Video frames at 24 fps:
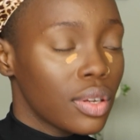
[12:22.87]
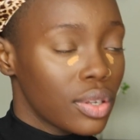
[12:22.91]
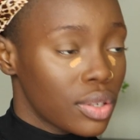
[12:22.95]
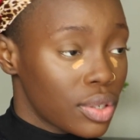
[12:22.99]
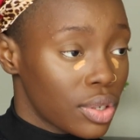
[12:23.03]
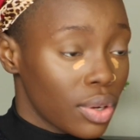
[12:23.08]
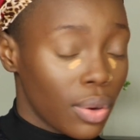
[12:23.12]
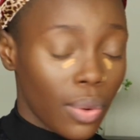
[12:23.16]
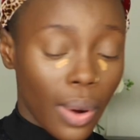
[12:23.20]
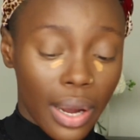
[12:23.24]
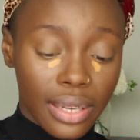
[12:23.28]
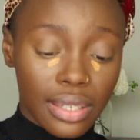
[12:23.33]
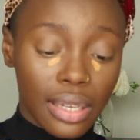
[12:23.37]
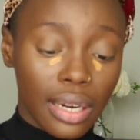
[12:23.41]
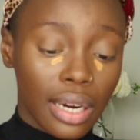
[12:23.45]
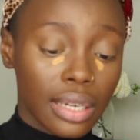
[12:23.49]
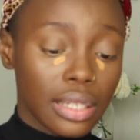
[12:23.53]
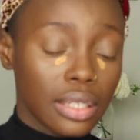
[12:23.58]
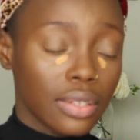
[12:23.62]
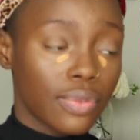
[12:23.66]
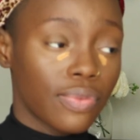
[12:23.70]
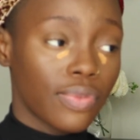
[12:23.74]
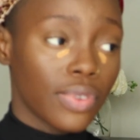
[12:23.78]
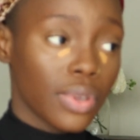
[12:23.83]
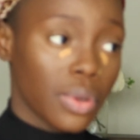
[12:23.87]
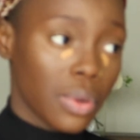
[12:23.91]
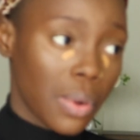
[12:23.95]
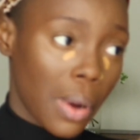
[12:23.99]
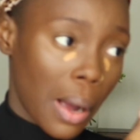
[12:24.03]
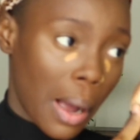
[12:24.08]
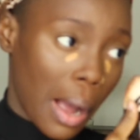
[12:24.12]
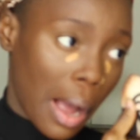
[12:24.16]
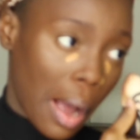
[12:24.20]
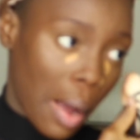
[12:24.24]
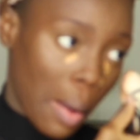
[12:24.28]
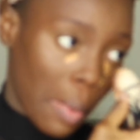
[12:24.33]
So I started to feel
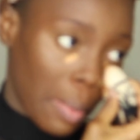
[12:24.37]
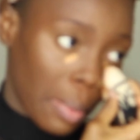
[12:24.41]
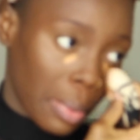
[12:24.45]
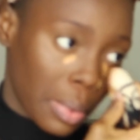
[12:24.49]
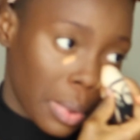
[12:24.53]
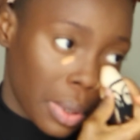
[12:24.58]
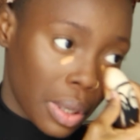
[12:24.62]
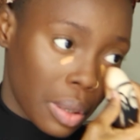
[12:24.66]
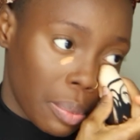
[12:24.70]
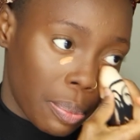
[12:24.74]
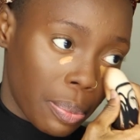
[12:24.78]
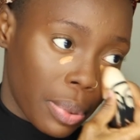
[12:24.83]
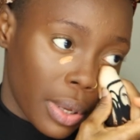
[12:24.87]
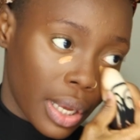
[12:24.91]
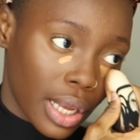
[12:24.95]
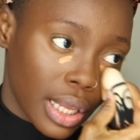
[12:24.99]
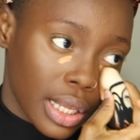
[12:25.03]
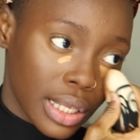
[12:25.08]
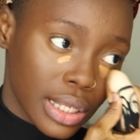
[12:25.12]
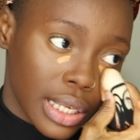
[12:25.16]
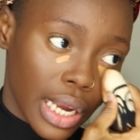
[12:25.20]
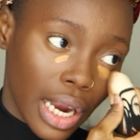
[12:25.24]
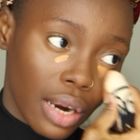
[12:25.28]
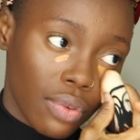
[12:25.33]
the pains.